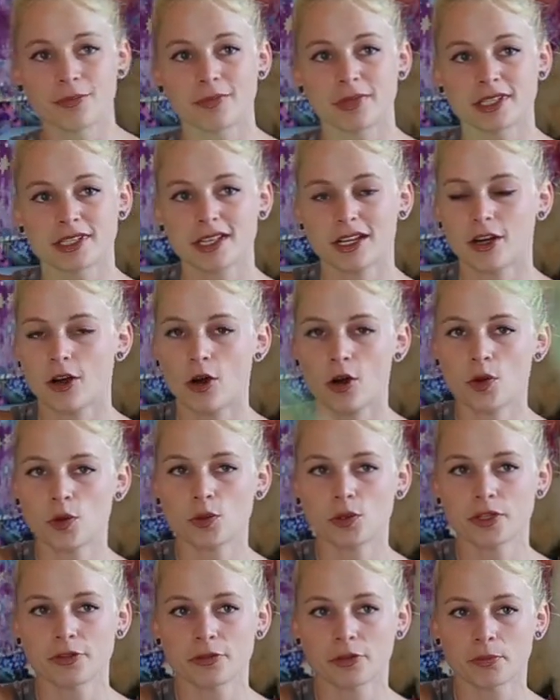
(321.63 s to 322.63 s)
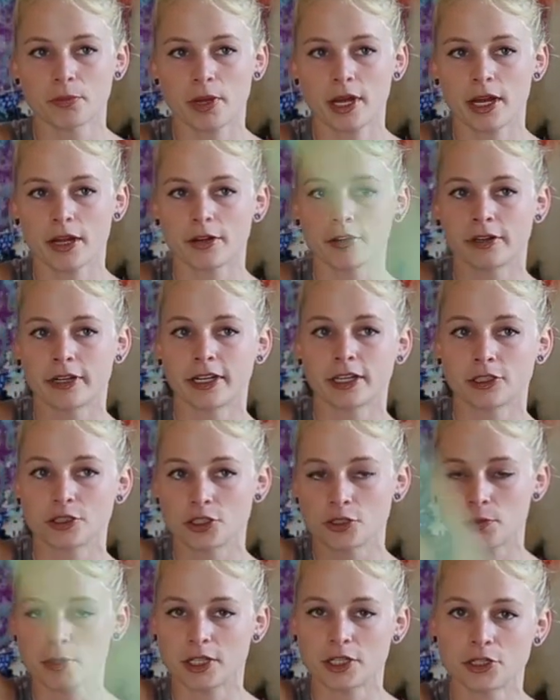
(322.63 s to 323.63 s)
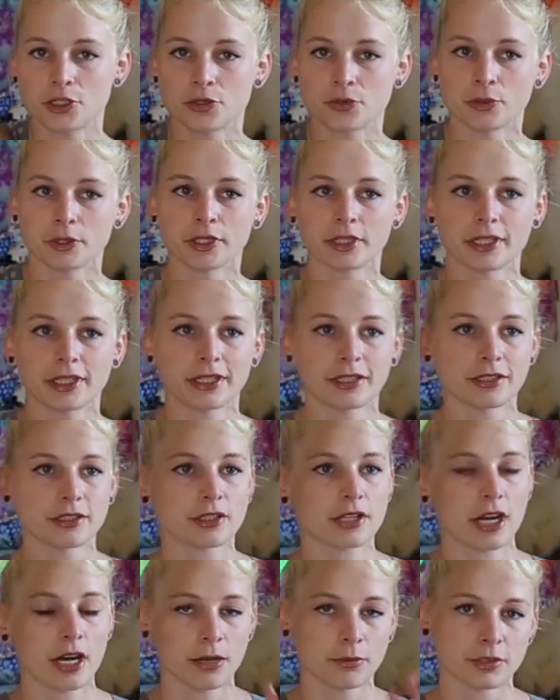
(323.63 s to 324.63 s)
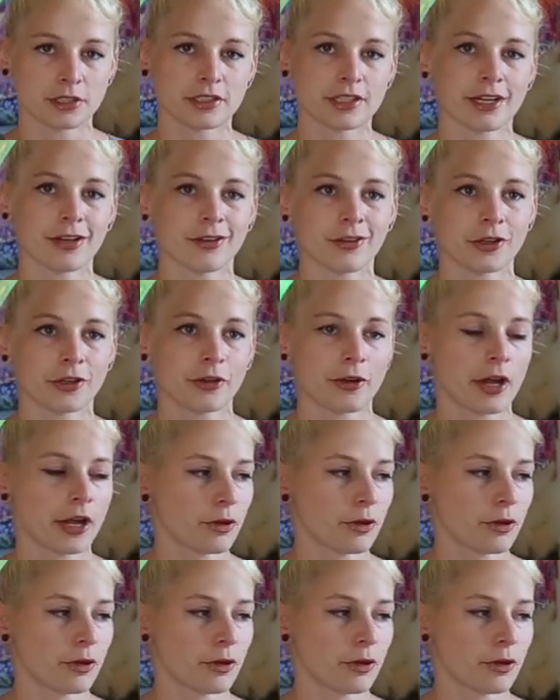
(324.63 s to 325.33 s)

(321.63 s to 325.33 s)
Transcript: It's like a whole different pattern now just because you really calmed it down a little.